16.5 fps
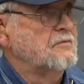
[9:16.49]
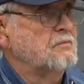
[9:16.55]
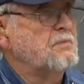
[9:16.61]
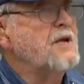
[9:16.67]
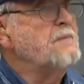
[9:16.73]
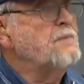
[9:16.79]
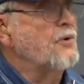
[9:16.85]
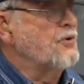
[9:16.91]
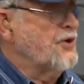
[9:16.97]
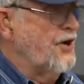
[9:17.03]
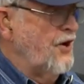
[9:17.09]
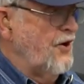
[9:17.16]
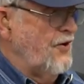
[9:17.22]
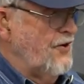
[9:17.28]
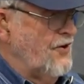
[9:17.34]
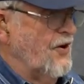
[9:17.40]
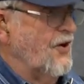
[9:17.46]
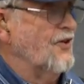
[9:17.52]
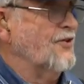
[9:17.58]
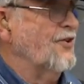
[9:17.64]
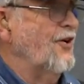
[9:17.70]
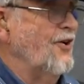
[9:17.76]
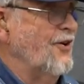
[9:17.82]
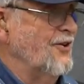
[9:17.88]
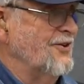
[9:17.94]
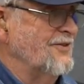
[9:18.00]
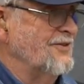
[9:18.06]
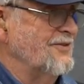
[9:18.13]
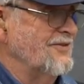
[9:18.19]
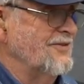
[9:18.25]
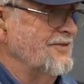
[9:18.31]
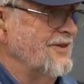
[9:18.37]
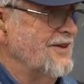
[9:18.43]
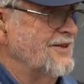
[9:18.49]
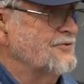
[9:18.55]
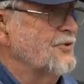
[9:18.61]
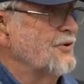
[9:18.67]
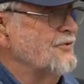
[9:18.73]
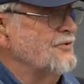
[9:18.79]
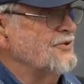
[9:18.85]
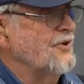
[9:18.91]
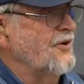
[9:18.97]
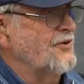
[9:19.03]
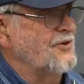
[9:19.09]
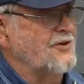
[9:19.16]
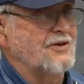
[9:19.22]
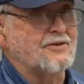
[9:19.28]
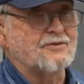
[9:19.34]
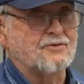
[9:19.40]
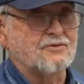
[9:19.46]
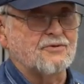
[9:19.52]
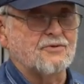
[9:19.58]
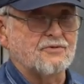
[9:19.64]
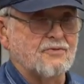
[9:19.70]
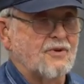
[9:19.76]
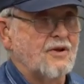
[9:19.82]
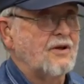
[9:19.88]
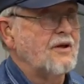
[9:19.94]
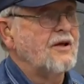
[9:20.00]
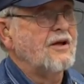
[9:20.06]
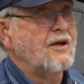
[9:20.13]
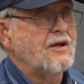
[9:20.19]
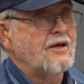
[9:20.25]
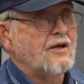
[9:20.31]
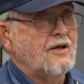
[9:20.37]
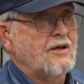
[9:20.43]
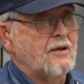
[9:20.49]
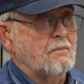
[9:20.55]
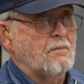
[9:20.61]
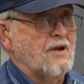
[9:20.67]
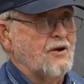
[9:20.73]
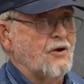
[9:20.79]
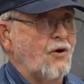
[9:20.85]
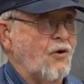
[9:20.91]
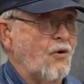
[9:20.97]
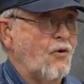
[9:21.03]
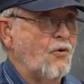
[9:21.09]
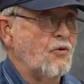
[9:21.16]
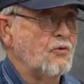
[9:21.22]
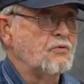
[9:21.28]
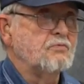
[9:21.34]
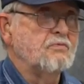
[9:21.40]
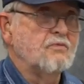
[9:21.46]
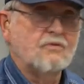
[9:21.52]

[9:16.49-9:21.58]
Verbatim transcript: people carrier, I'll call it. That's what was on there. It big old